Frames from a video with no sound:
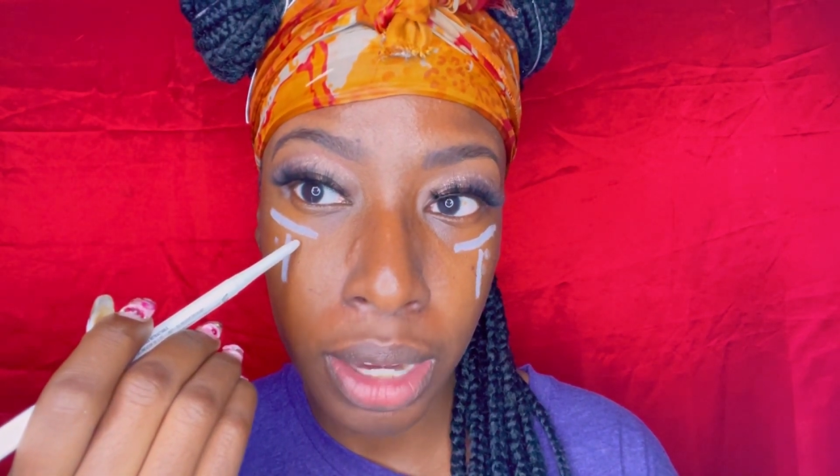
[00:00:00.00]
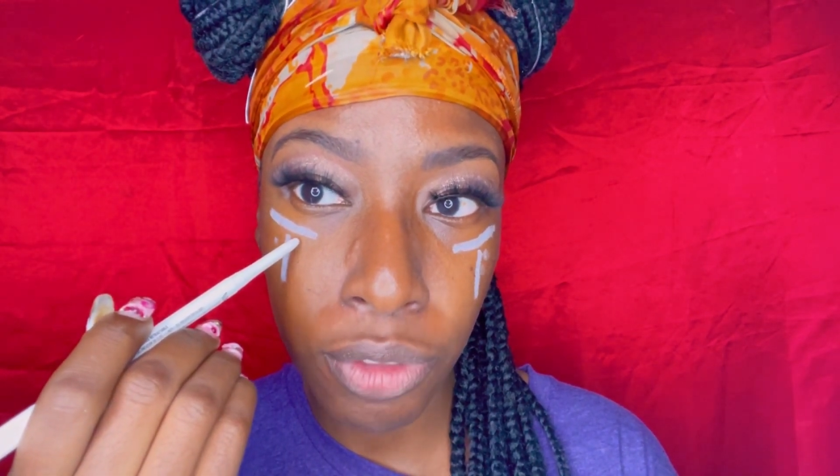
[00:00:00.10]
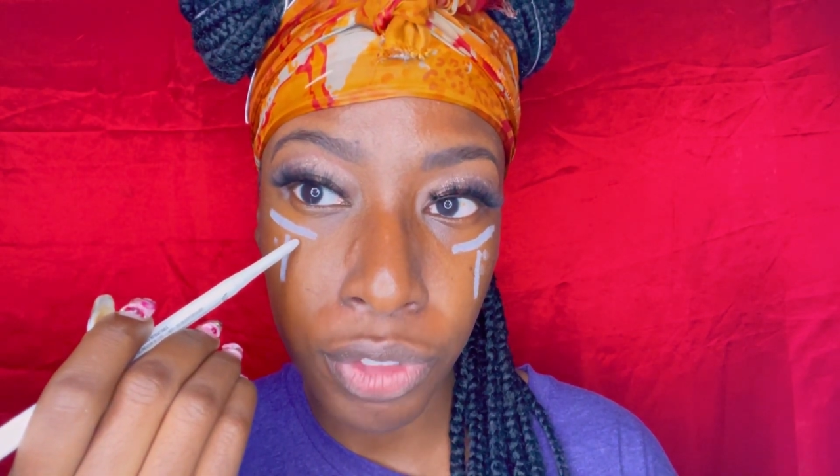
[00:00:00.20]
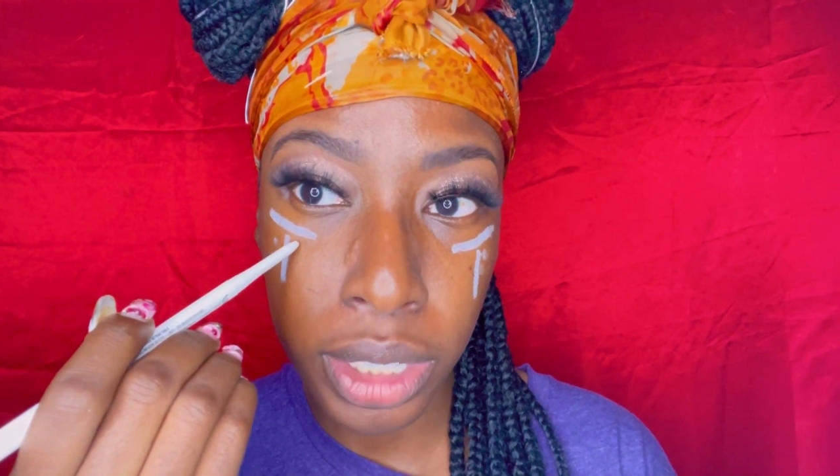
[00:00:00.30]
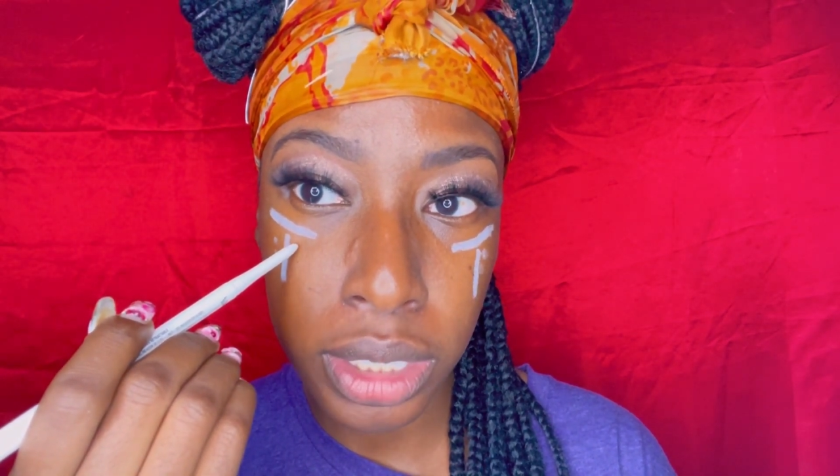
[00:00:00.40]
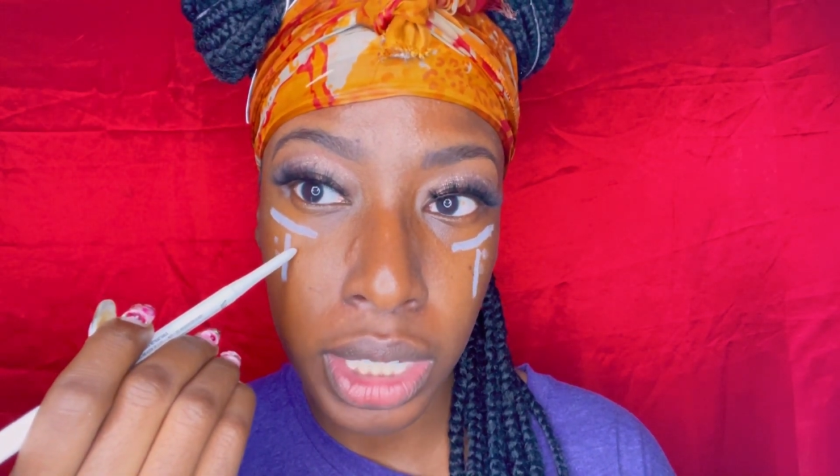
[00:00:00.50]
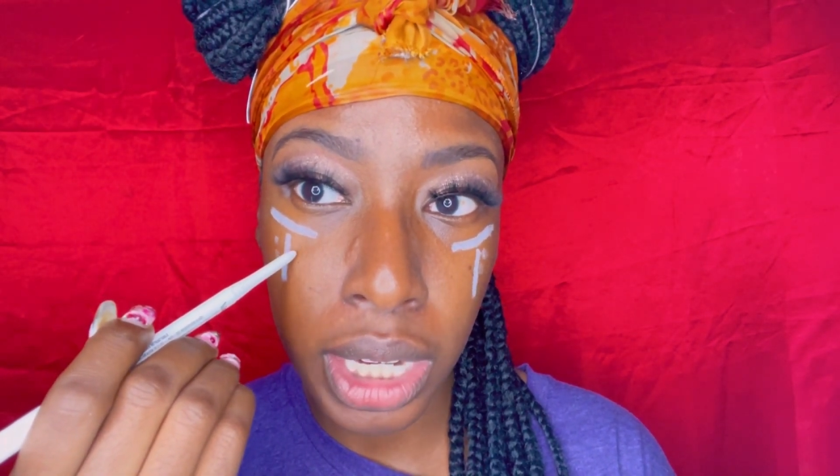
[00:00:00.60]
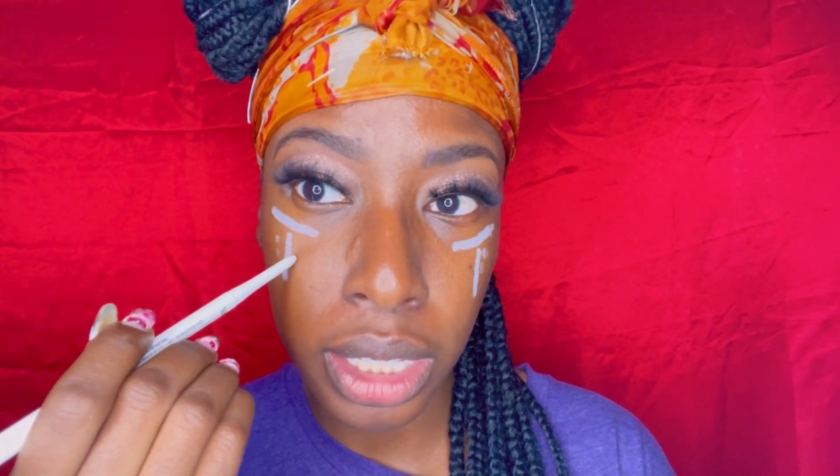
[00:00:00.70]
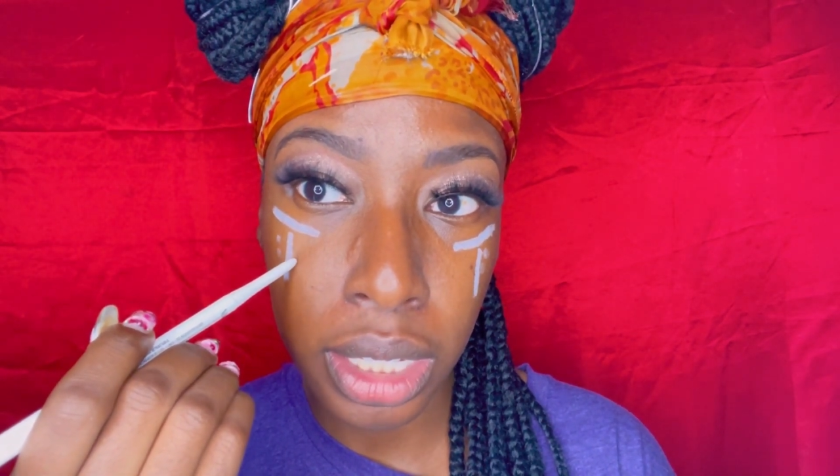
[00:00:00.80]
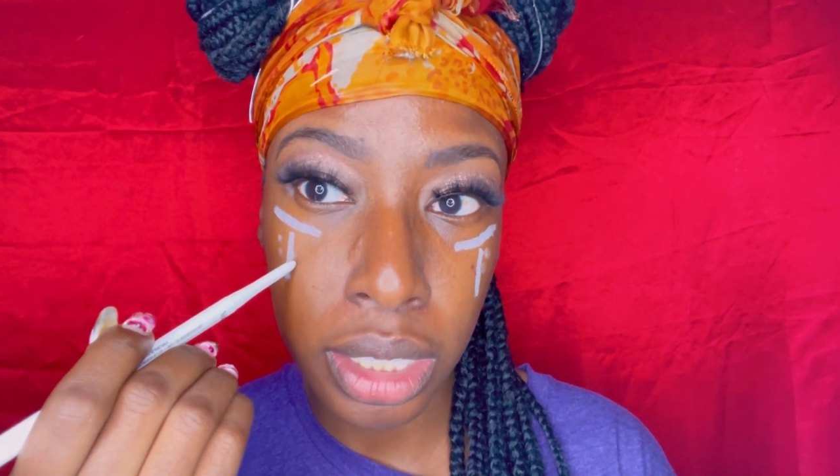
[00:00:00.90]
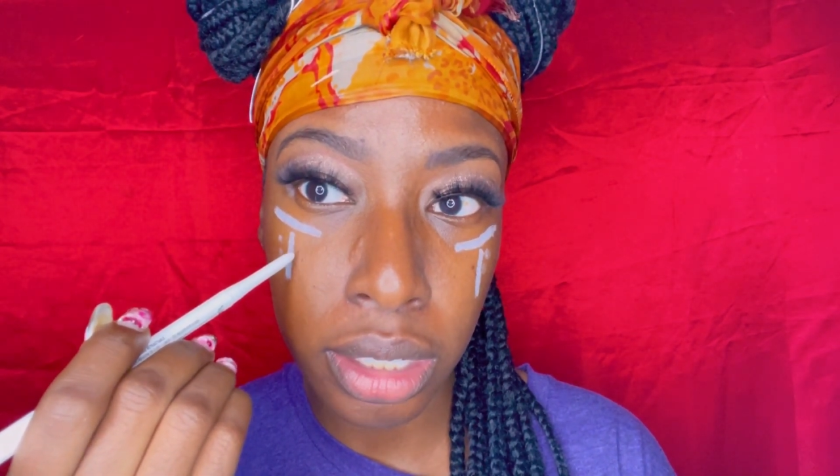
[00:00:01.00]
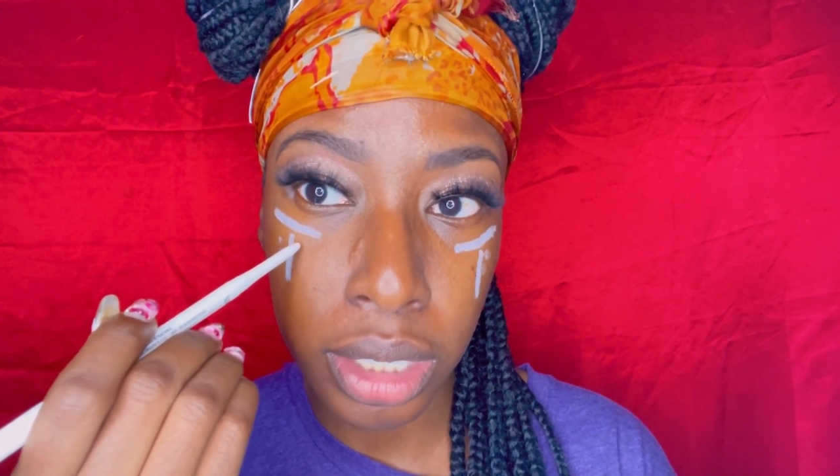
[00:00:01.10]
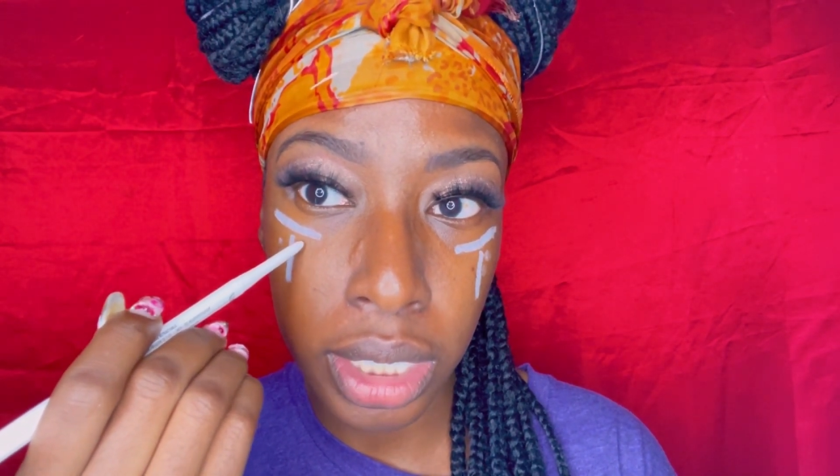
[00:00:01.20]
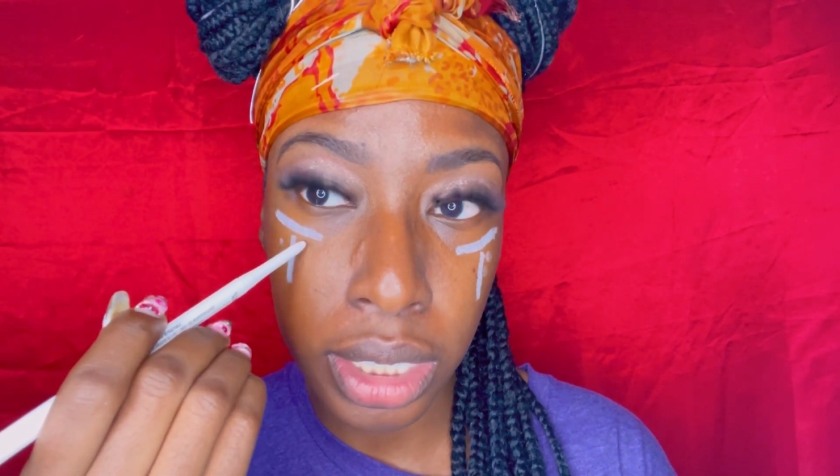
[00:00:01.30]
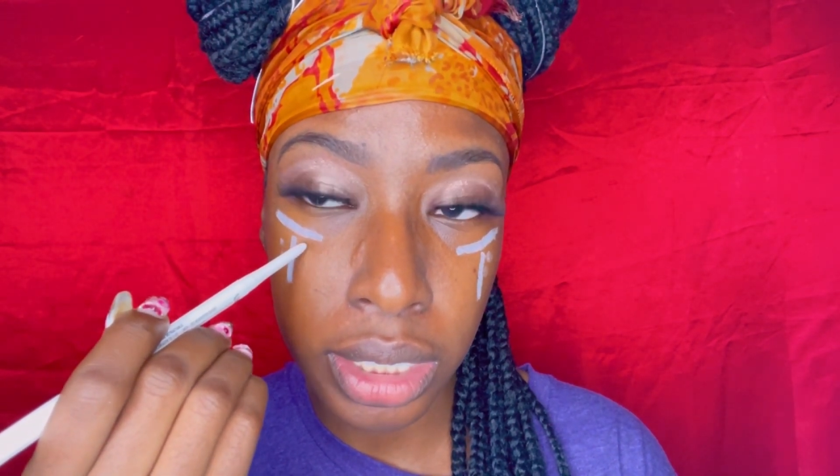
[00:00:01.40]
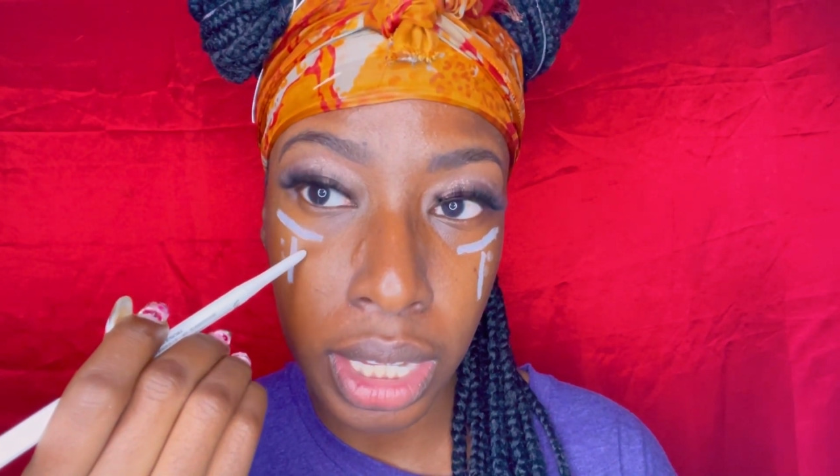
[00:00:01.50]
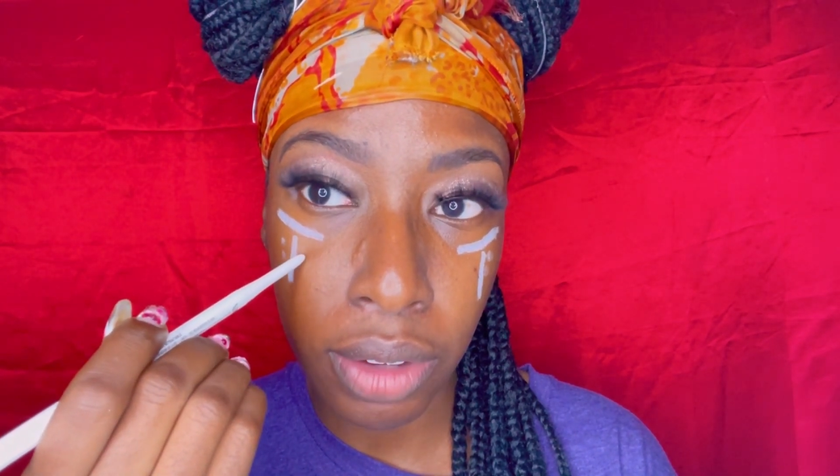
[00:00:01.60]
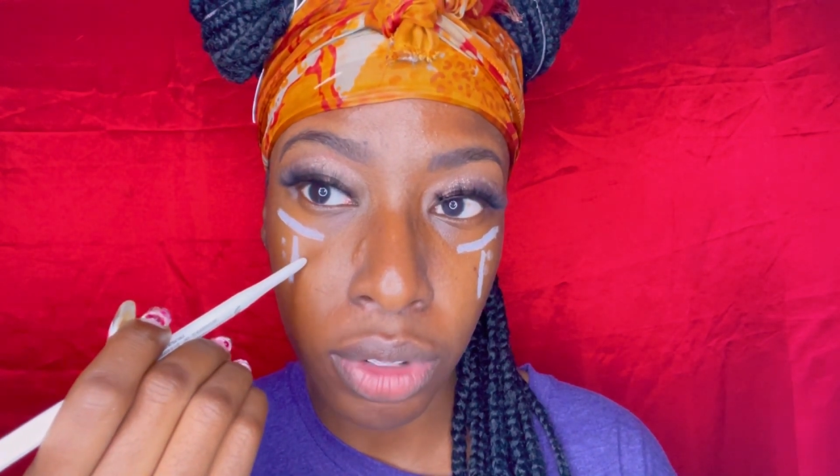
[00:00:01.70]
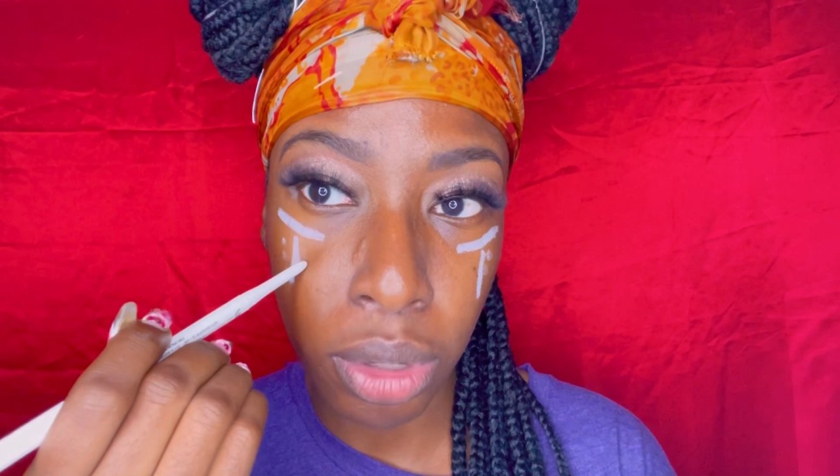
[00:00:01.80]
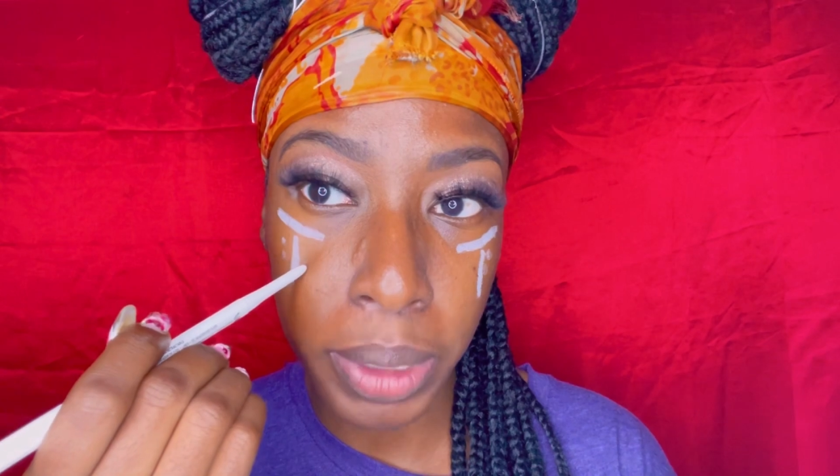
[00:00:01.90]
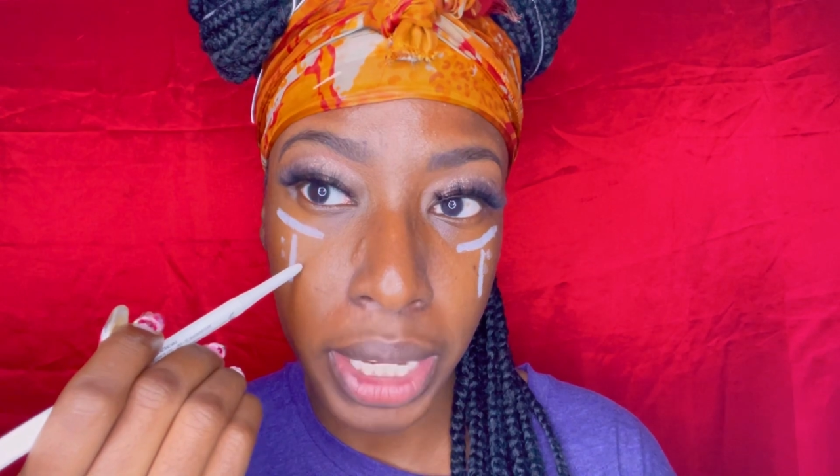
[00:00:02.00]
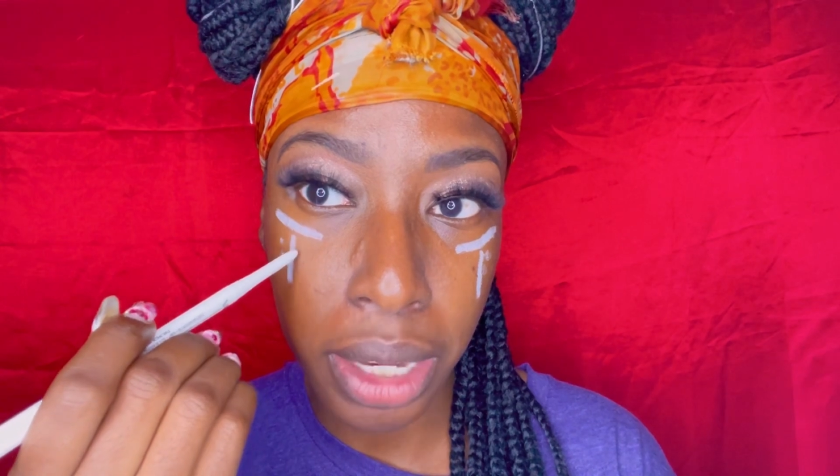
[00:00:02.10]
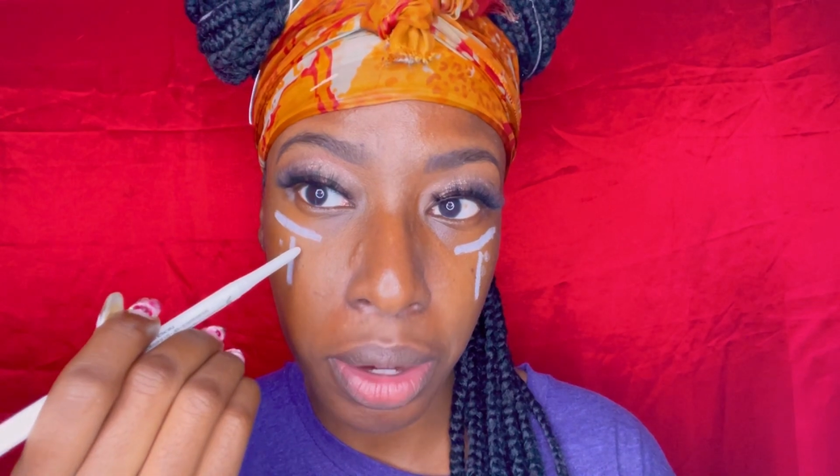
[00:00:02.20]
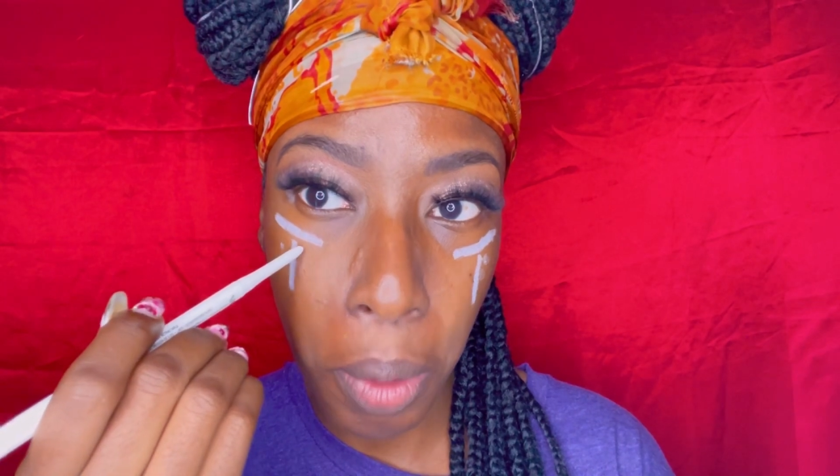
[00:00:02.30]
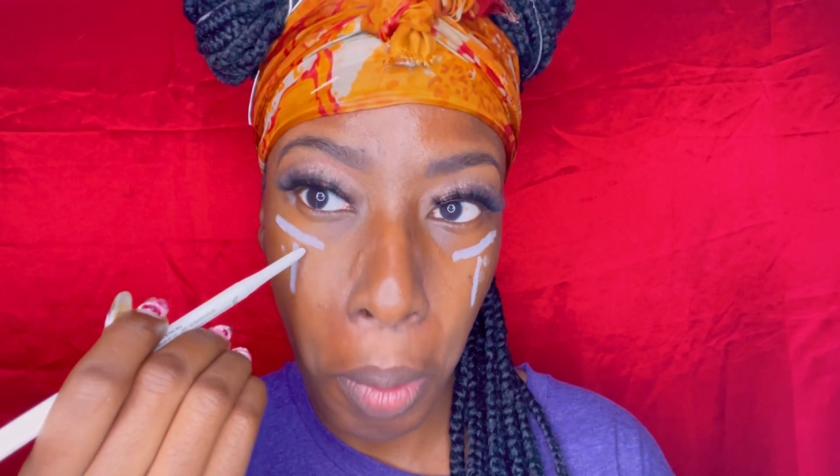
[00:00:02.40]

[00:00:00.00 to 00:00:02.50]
I'm freestyling clearly because I have no plan.